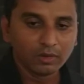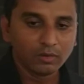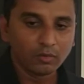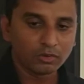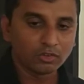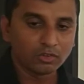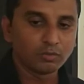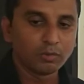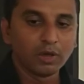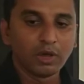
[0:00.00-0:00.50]

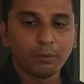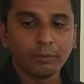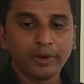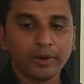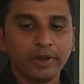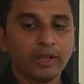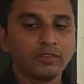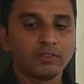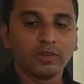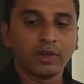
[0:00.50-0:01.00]
sperm
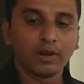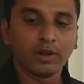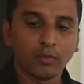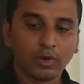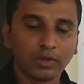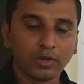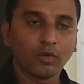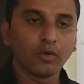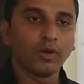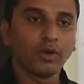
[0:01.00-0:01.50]
and eggs are
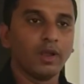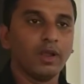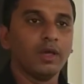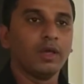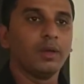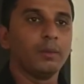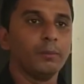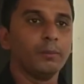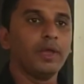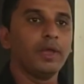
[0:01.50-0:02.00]
what you call
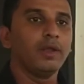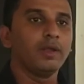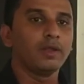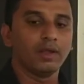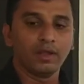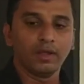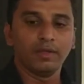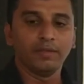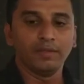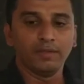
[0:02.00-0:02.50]
made,
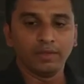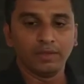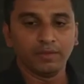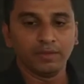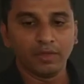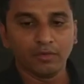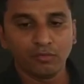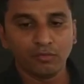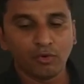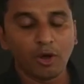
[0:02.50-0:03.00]
and
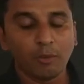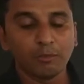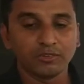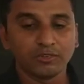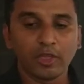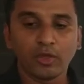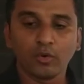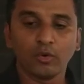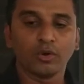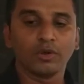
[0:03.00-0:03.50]
they form
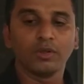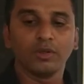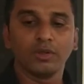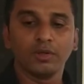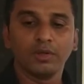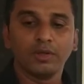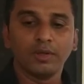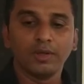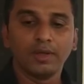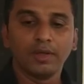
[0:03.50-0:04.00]
zygote,
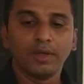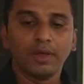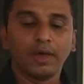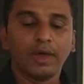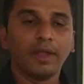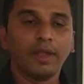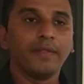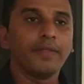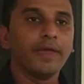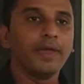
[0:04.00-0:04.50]

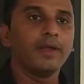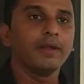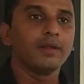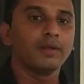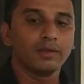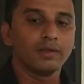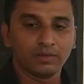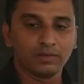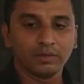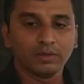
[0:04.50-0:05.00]
and
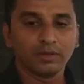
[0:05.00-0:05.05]
there